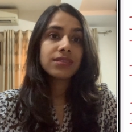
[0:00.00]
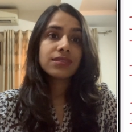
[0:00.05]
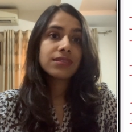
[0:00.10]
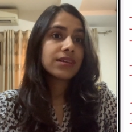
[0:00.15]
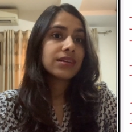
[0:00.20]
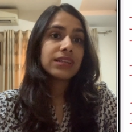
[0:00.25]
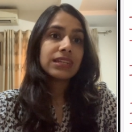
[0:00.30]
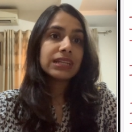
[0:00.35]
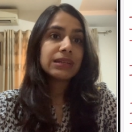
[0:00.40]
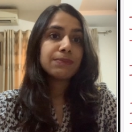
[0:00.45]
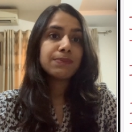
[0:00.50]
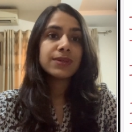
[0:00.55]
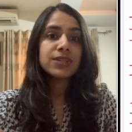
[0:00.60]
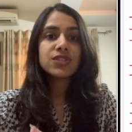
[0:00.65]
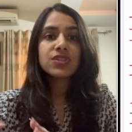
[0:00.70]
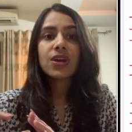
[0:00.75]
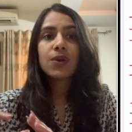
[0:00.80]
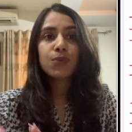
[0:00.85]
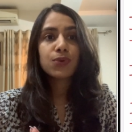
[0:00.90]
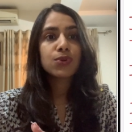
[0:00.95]
the NEET
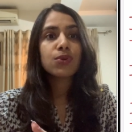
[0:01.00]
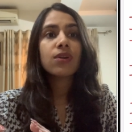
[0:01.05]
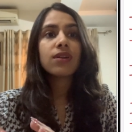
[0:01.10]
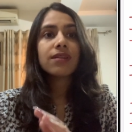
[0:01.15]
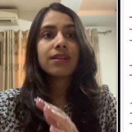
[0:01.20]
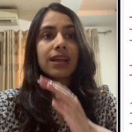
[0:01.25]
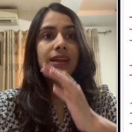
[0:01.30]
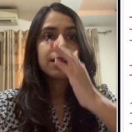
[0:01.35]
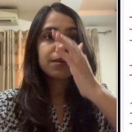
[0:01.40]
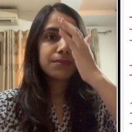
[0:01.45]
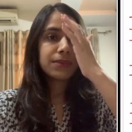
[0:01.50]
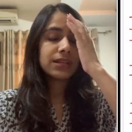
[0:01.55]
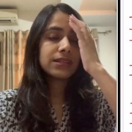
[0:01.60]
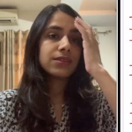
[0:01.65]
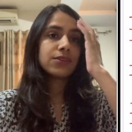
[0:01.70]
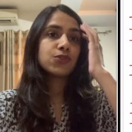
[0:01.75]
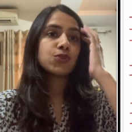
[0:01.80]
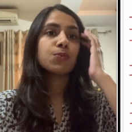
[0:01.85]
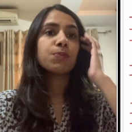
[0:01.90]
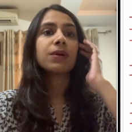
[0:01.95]
PG, I would not recommend
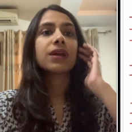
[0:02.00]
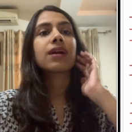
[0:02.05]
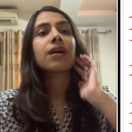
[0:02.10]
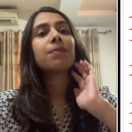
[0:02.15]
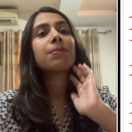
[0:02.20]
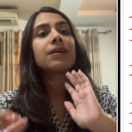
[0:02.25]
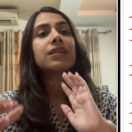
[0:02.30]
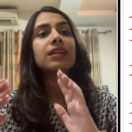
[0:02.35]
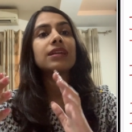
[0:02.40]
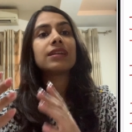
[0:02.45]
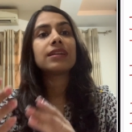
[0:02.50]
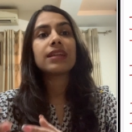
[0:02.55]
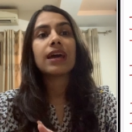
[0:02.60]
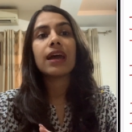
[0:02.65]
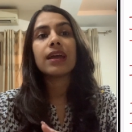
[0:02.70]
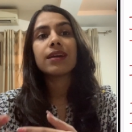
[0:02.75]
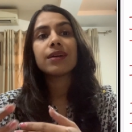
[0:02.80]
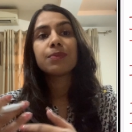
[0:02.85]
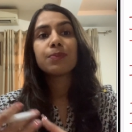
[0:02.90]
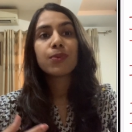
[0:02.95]
that you pick up an
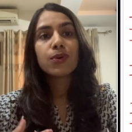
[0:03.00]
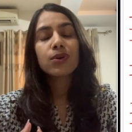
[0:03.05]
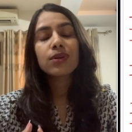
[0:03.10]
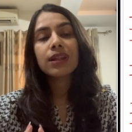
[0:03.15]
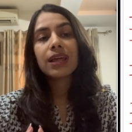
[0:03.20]
entire book